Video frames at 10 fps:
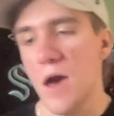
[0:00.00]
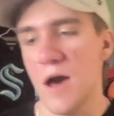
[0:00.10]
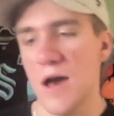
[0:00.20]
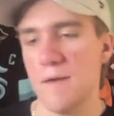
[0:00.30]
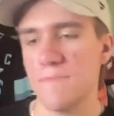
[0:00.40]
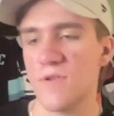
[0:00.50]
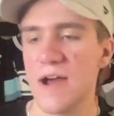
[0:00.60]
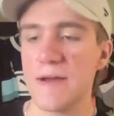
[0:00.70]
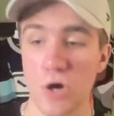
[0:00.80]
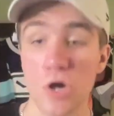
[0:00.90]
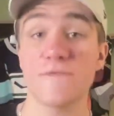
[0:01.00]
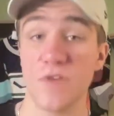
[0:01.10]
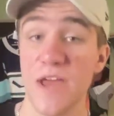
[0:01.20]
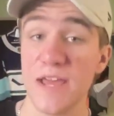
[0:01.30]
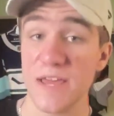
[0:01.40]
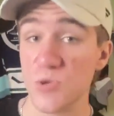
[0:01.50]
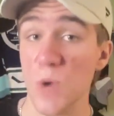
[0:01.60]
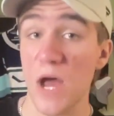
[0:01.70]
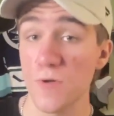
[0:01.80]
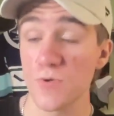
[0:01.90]
You got Carter Verhaeghe as
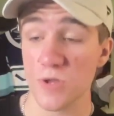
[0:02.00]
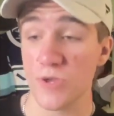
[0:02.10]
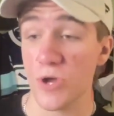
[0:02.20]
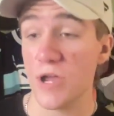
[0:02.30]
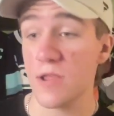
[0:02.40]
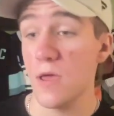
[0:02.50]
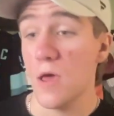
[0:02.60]
well, who's looked good.